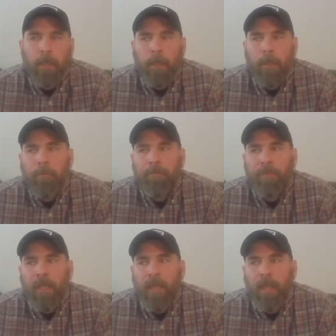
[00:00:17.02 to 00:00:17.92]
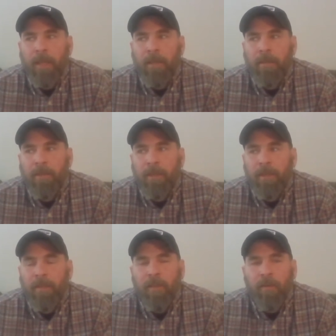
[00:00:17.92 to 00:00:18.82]
um, and
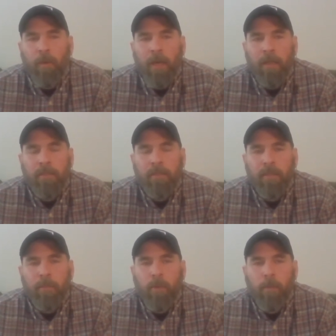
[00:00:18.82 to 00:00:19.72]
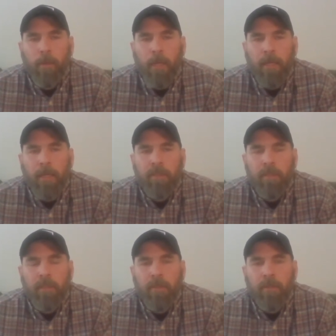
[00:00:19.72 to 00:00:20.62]
they'll know how to take the appropriate
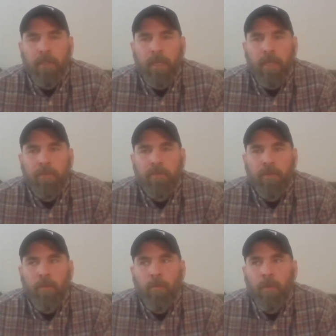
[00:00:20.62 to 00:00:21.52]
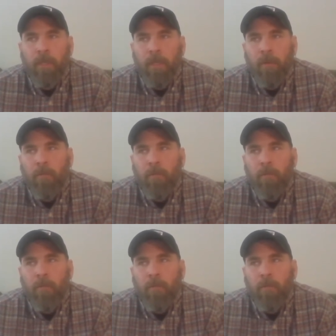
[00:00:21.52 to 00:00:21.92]
action in either case. So